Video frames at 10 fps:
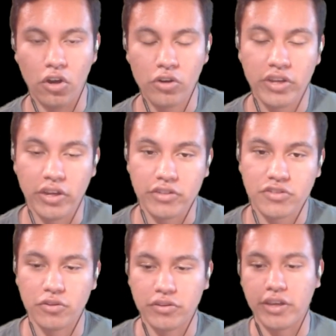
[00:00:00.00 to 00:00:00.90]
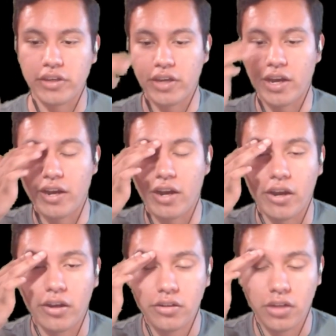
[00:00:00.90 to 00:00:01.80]
Okay, so dang, yeah,
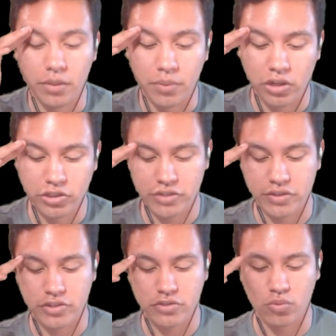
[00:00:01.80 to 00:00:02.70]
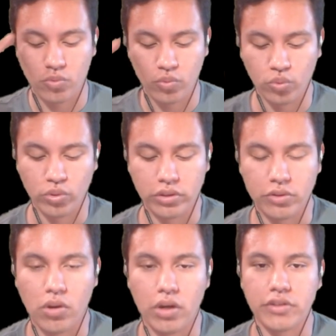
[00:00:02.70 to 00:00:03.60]
I apologize, I just
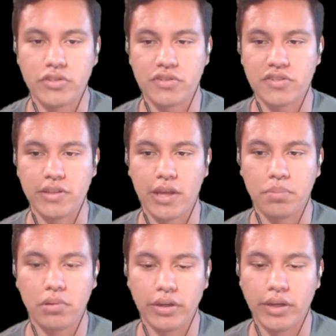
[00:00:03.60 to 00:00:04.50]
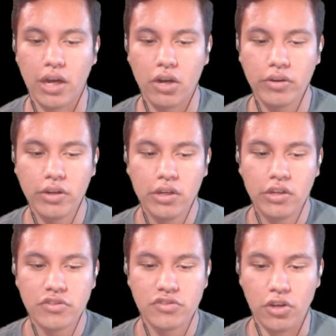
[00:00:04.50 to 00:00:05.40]
really wanted to see that play out.
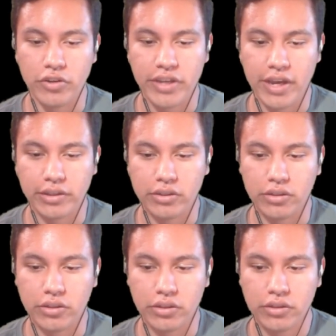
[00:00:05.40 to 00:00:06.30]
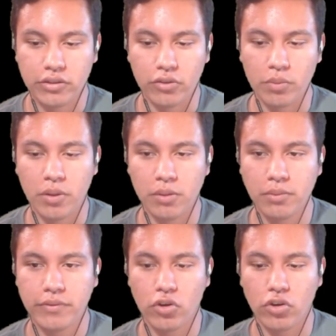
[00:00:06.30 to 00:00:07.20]
So yeah, the
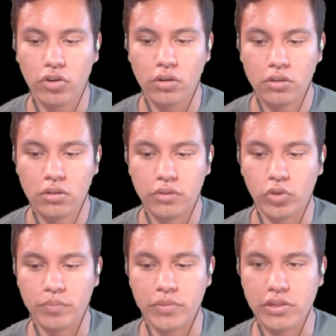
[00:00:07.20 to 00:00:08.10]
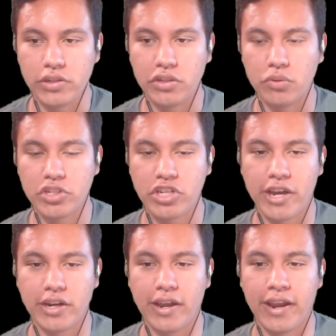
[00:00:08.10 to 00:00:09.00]
Republic of Armenia, which
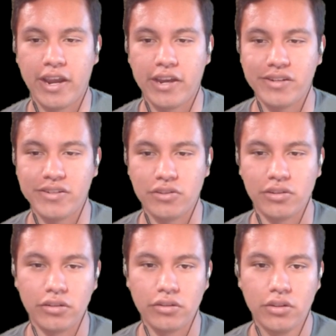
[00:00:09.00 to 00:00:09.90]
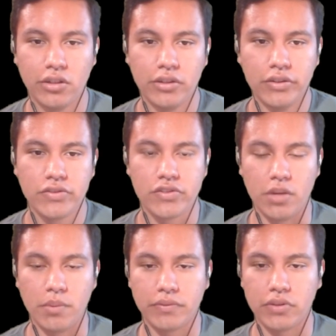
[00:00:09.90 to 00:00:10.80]
had a hand in
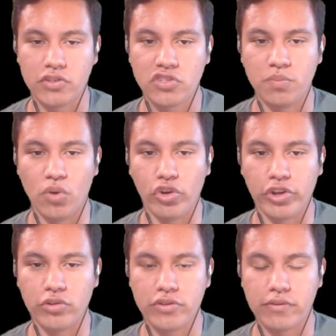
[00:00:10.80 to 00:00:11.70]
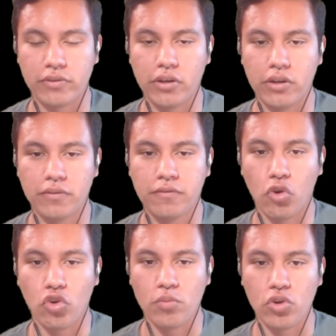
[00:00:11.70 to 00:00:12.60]
some of the spoils of the
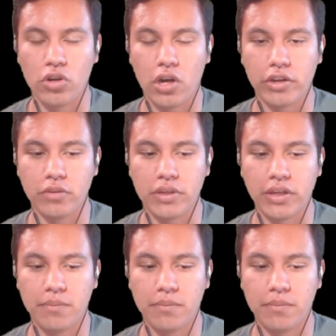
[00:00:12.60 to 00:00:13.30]
former Ottoman